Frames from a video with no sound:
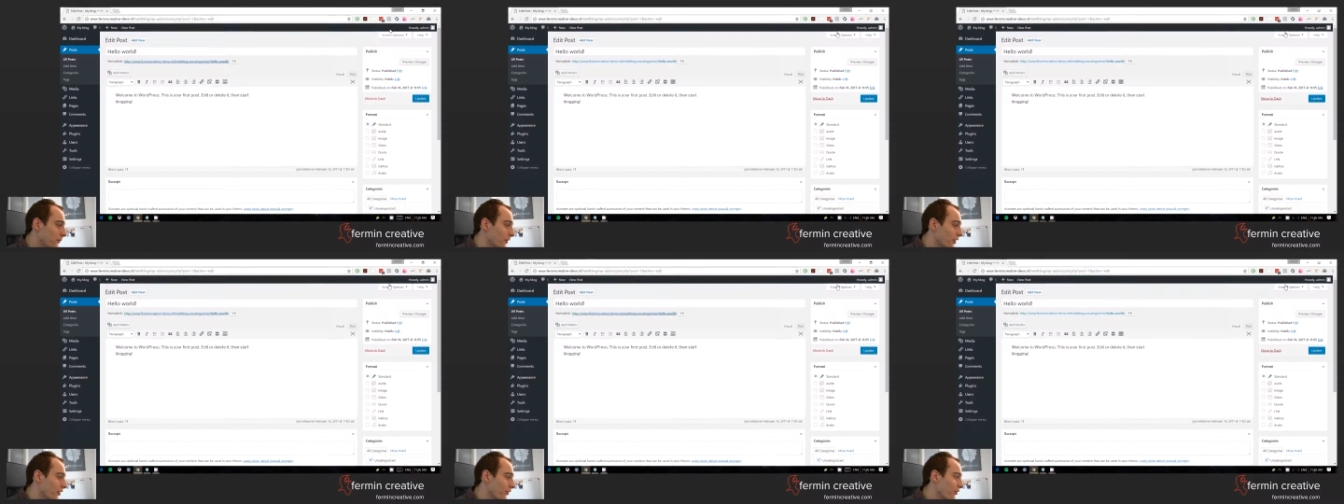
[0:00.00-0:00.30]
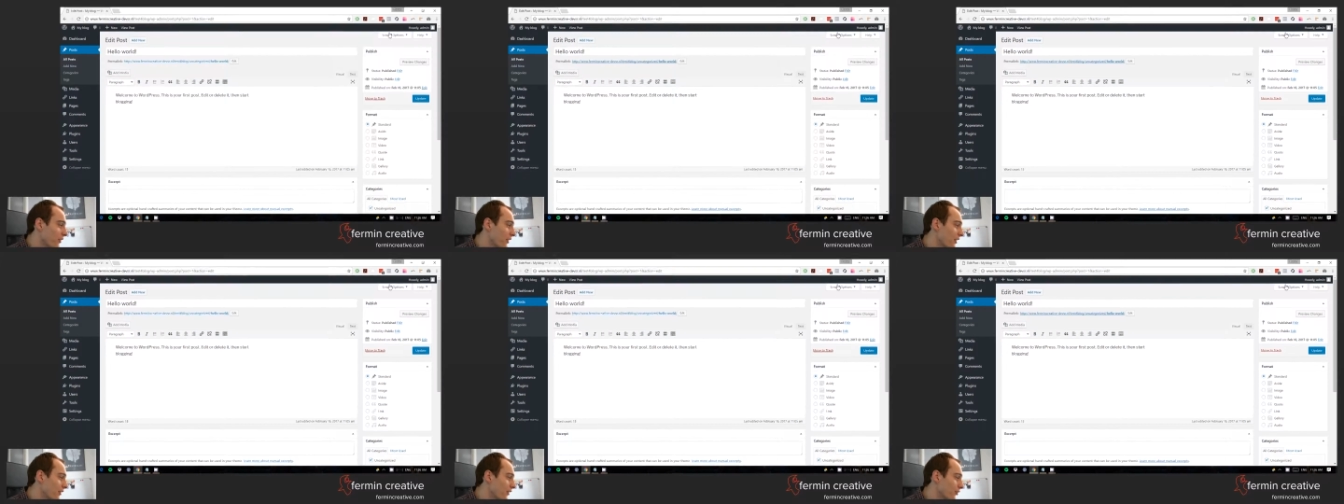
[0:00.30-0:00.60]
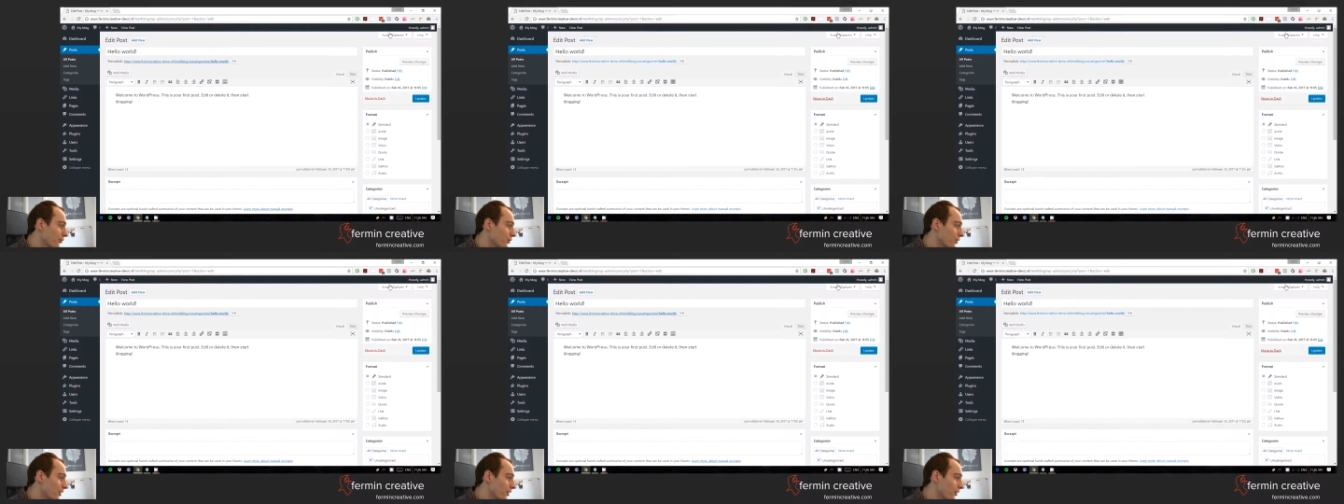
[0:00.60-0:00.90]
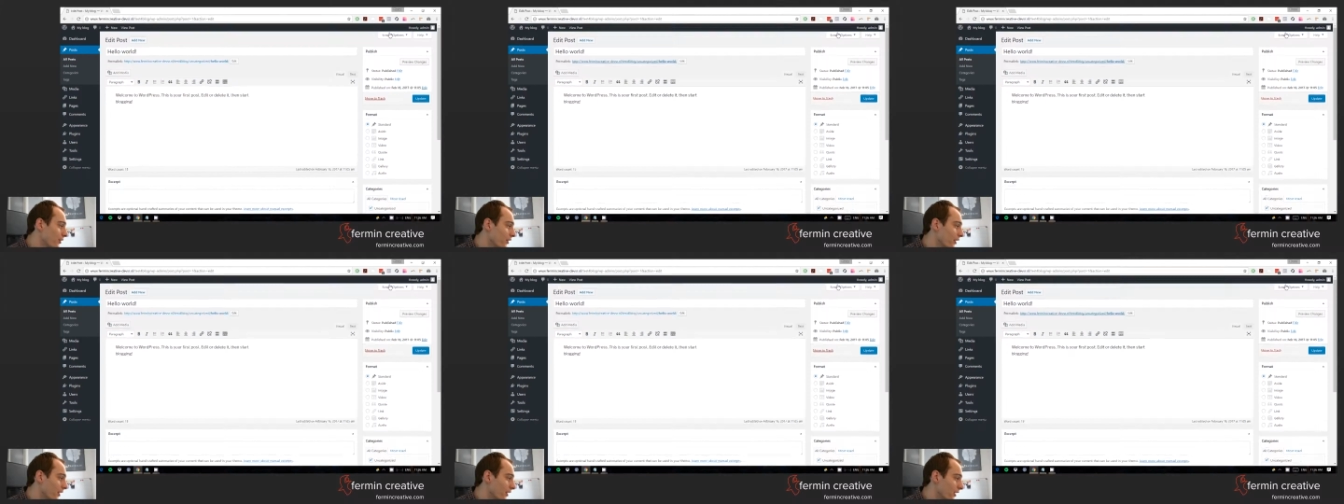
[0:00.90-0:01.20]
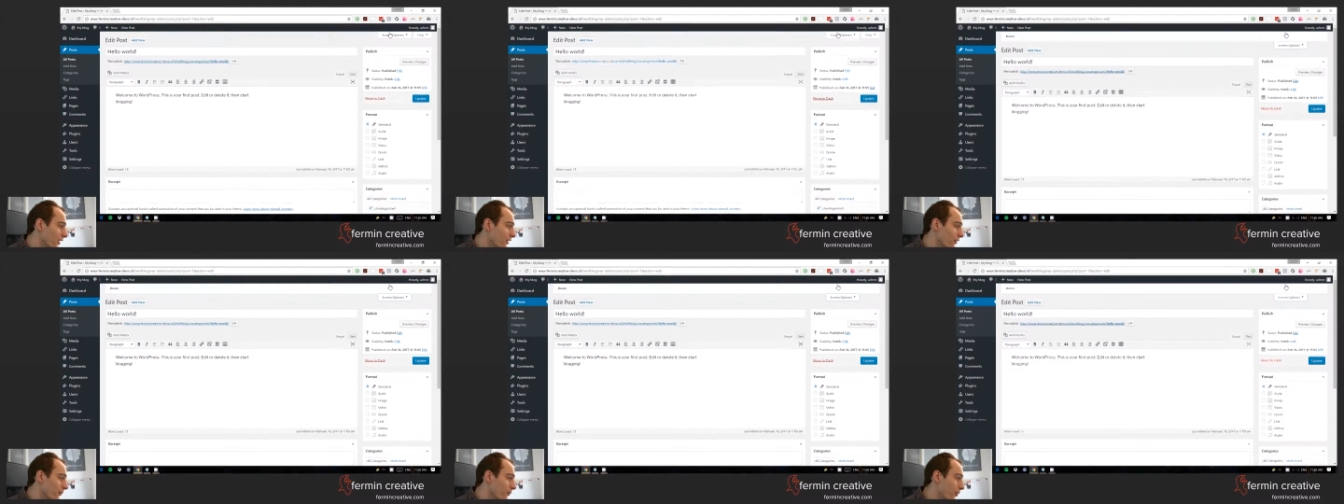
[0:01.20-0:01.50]
because here as well,
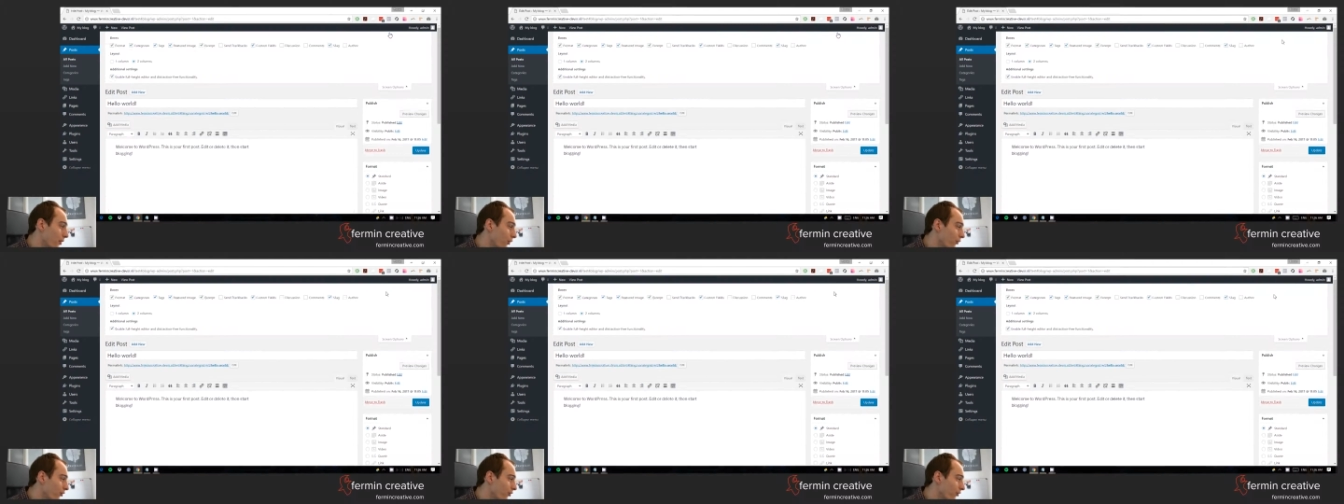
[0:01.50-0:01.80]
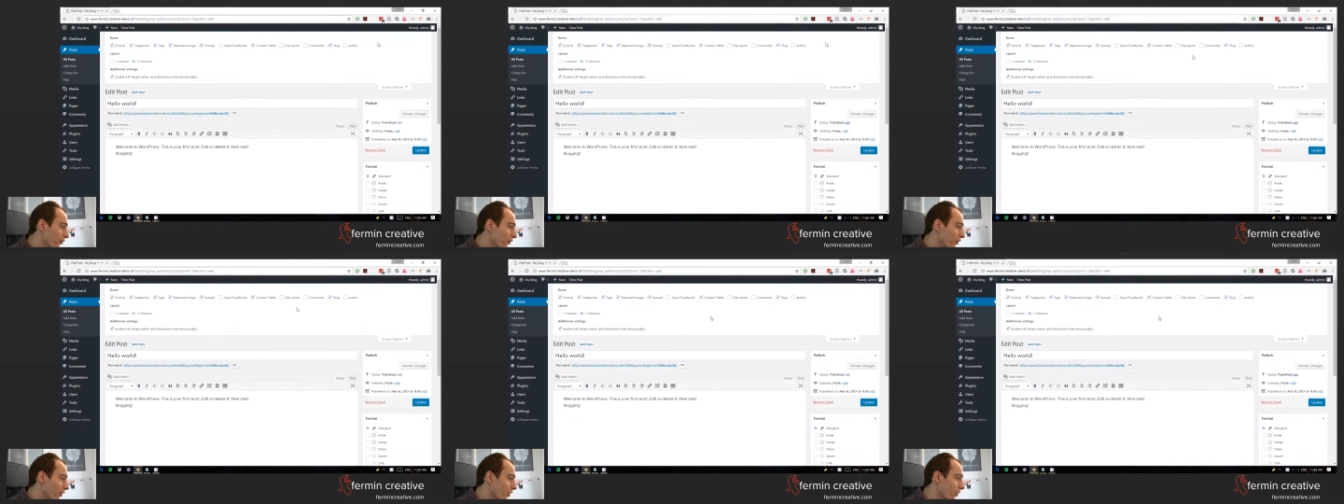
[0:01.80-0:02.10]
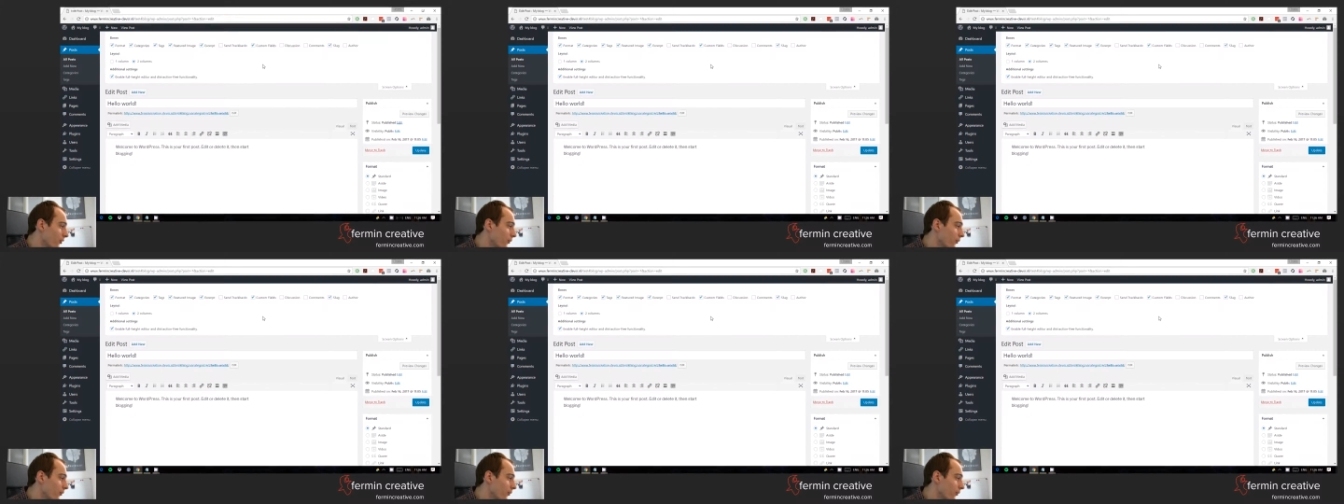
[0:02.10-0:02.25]
like in post,